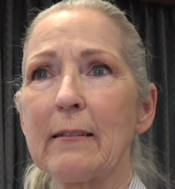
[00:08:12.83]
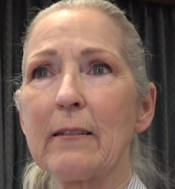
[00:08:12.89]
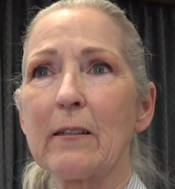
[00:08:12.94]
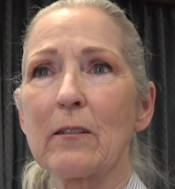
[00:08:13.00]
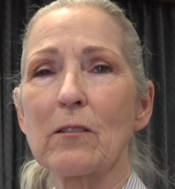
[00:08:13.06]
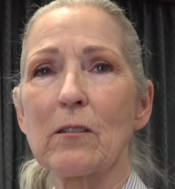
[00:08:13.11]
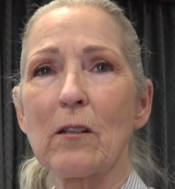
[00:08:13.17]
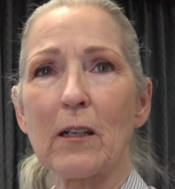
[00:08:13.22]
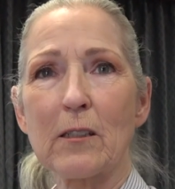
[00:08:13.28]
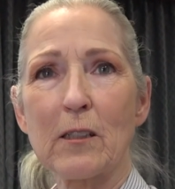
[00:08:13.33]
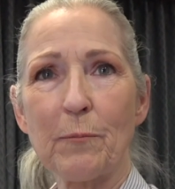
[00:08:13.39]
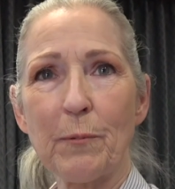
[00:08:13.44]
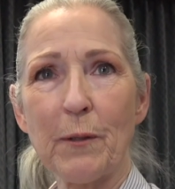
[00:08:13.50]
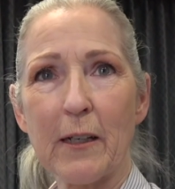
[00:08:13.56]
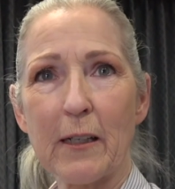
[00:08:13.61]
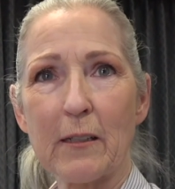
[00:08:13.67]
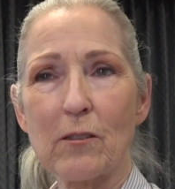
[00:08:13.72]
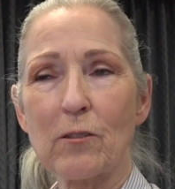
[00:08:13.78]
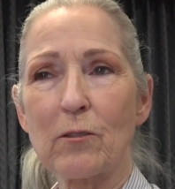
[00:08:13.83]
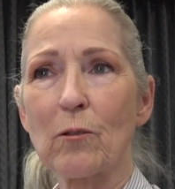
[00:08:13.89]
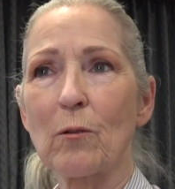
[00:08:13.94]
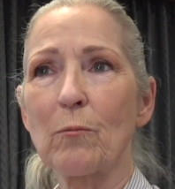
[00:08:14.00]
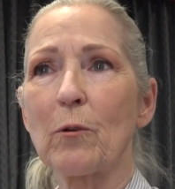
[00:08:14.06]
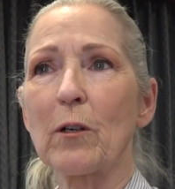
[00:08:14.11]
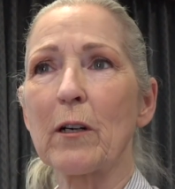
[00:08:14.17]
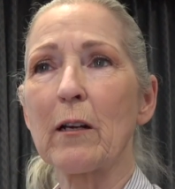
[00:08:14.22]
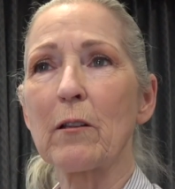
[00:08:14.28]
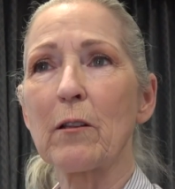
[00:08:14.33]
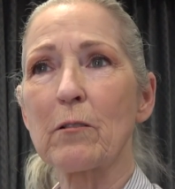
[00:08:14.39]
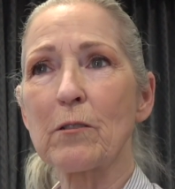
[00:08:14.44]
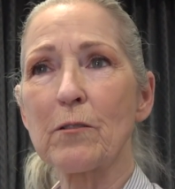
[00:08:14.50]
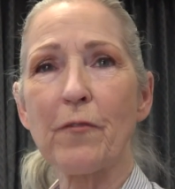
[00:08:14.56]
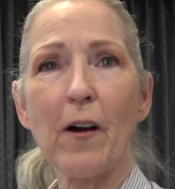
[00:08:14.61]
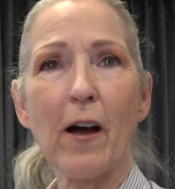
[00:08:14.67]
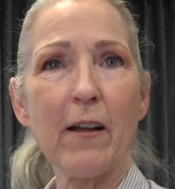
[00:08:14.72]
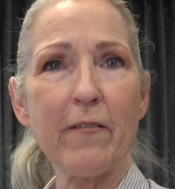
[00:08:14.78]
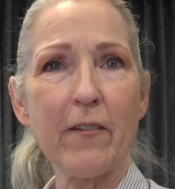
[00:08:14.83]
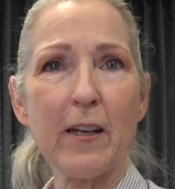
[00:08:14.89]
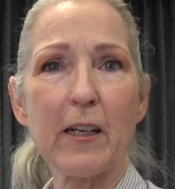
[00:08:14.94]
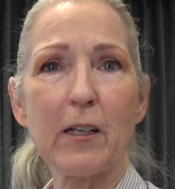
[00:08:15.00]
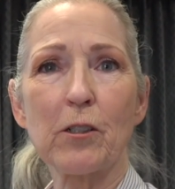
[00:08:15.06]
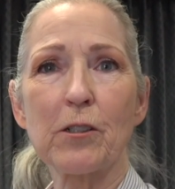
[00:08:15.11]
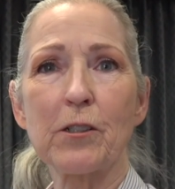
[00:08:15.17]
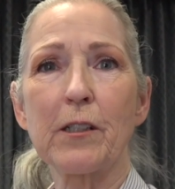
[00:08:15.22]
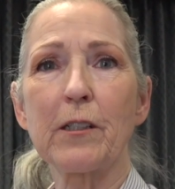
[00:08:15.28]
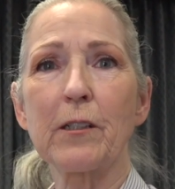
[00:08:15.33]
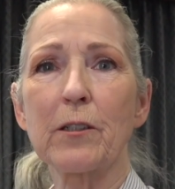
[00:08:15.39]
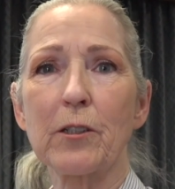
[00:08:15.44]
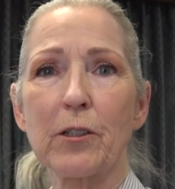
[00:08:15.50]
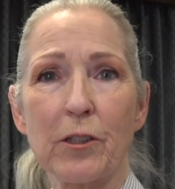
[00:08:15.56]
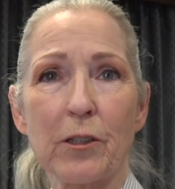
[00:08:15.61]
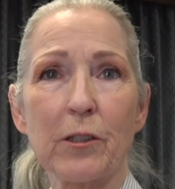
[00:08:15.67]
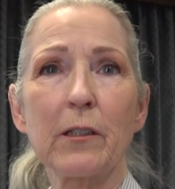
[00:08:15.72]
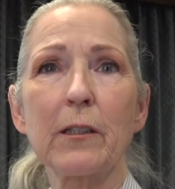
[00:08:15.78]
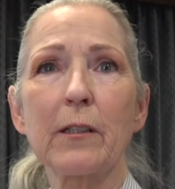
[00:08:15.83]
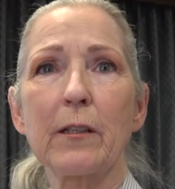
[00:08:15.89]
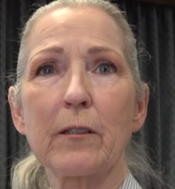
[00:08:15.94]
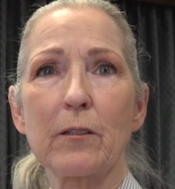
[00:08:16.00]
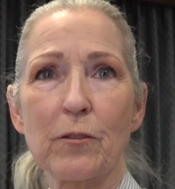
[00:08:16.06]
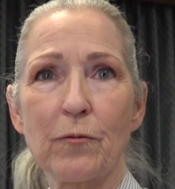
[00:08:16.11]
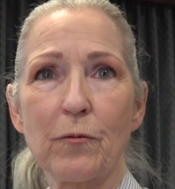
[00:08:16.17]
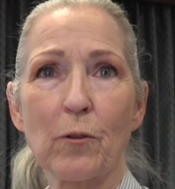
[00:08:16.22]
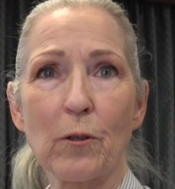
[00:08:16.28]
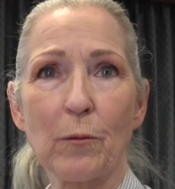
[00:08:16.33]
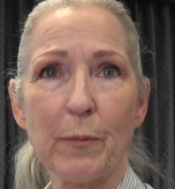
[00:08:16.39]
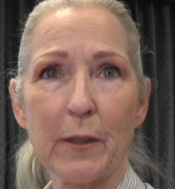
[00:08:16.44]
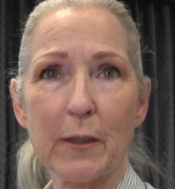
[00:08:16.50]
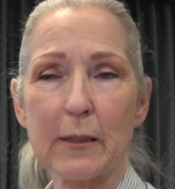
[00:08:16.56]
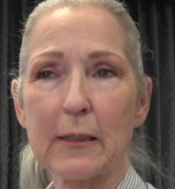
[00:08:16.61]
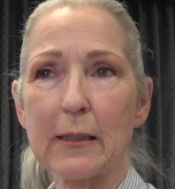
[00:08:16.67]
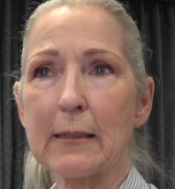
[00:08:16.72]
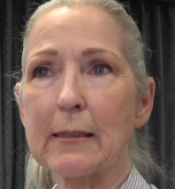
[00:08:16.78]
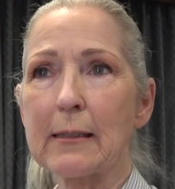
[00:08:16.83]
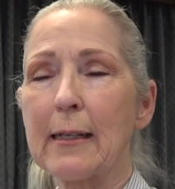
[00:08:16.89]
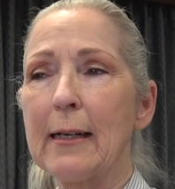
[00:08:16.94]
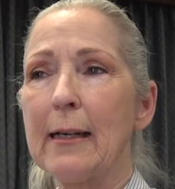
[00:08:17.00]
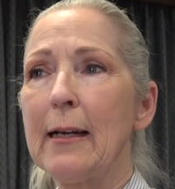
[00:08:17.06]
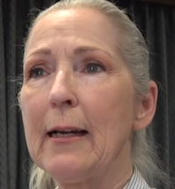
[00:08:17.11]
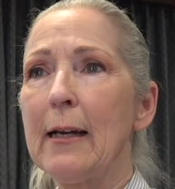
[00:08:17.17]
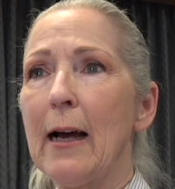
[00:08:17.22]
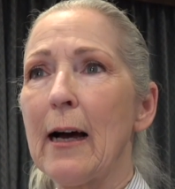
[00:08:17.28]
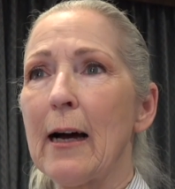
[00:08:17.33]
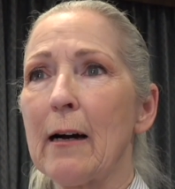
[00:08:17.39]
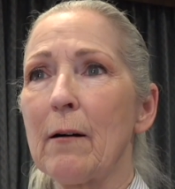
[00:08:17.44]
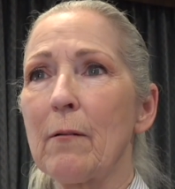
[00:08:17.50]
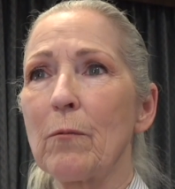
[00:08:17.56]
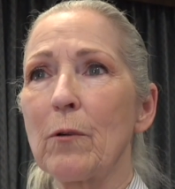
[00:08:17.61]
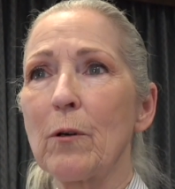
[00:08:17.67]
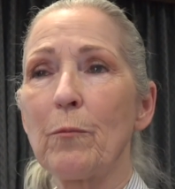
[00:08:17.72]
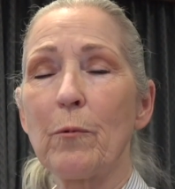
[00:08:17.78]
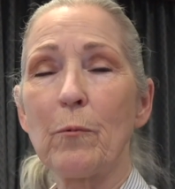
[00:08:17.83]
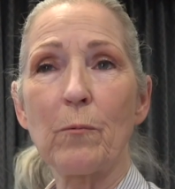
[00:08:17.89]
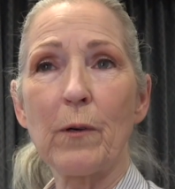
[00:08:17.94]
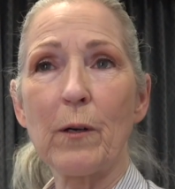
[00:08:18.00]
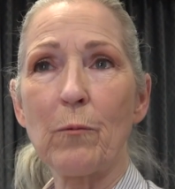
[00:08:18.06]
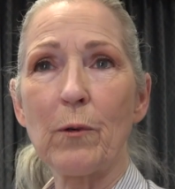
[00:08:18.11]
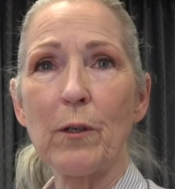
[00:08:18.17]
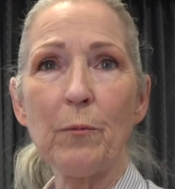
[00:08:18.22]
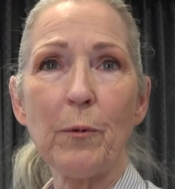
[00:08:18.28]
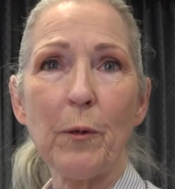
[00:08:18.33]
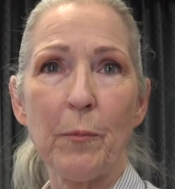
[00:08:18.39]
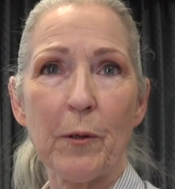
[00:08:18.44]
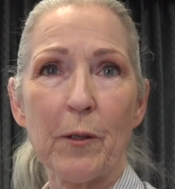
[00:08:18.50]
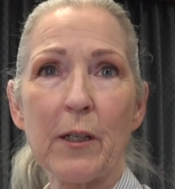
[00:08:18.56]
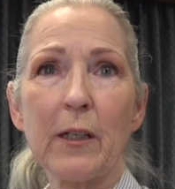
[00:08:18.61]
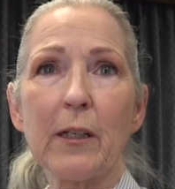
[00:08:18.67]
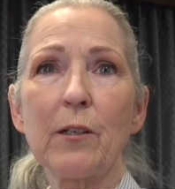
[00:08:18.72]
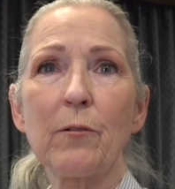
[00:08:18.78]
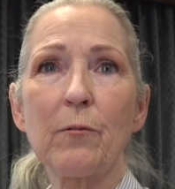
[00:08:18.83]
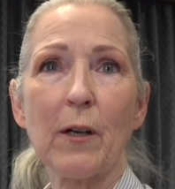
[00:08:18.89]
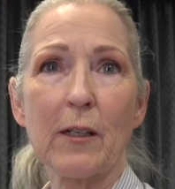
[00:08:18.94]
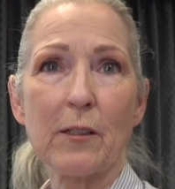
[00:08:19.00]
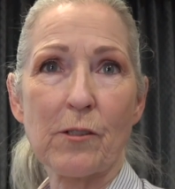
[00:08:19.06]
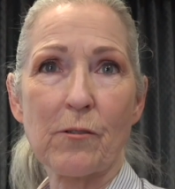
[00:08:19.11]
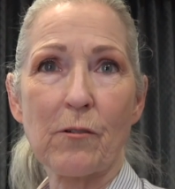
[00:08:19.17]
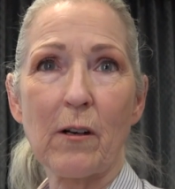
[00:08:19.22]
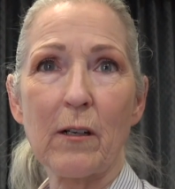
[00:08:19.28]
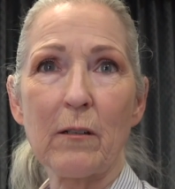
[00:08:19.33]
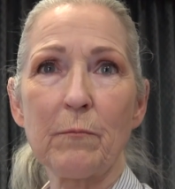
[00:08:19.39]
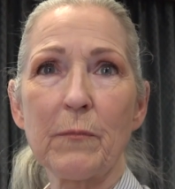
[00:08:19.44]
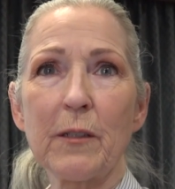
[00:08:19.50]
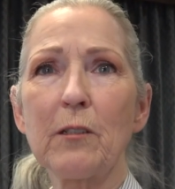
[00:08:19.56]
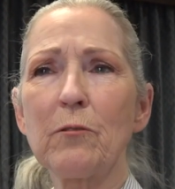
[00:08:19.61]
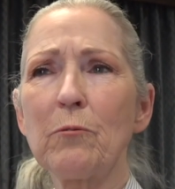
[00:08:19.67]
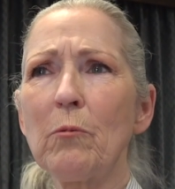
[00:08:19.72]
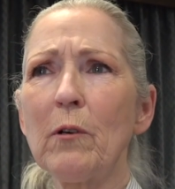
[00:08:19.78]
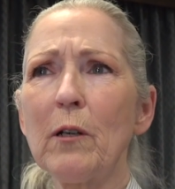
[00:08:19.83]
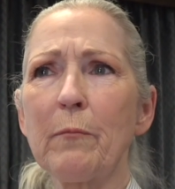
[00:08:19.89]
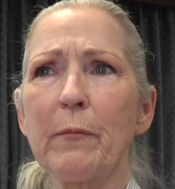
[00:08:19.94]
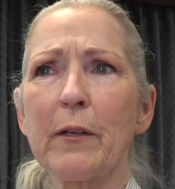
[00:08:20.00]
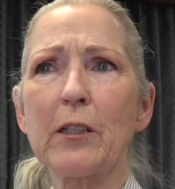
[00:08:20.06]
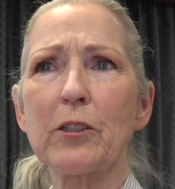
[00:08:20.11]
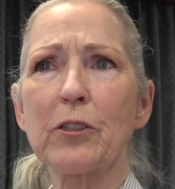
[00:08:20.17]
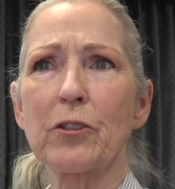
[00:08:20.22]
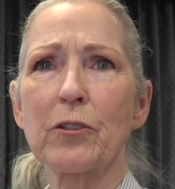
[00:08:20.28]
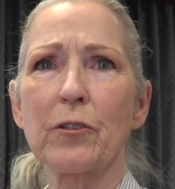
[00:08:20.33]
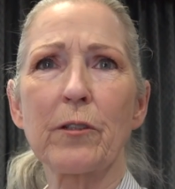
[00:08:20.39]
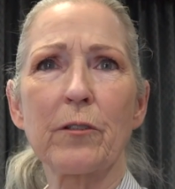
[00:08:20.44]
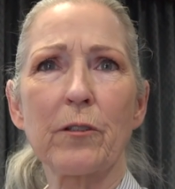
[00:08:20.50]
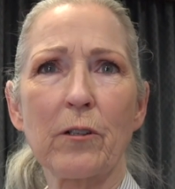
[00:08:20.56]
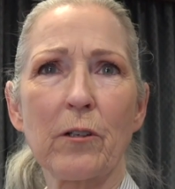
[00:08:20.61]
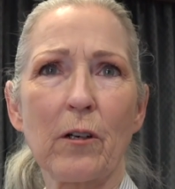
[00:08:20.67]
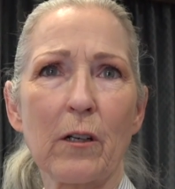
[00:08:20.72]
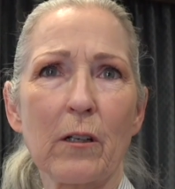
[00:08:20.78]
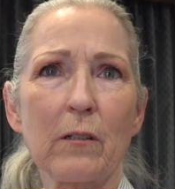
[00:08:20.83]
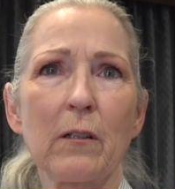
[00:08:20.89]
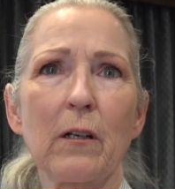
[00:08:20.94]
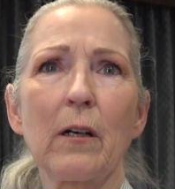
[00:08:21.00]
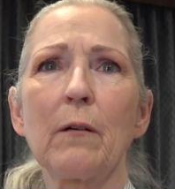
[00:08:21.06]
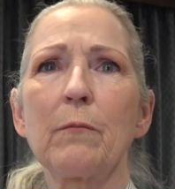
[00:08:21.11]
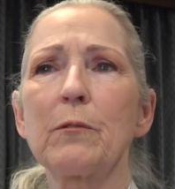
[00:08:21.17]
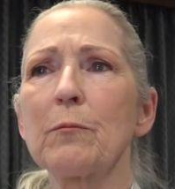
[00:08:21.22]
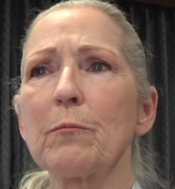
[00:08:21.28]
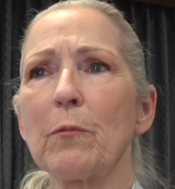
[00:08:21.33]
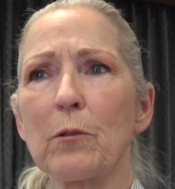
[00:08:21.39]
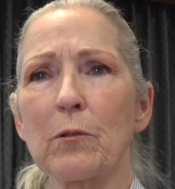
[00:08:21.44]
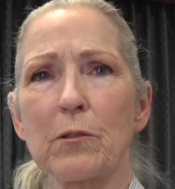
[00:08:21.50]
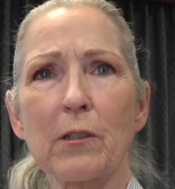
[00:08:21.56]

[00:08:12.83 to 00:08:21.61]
there's lots of plans to grow more. Now there's 5 acres here. Currently there's 4 buildings. We will be putting in a restaurant because we want to make sure that the car clubs and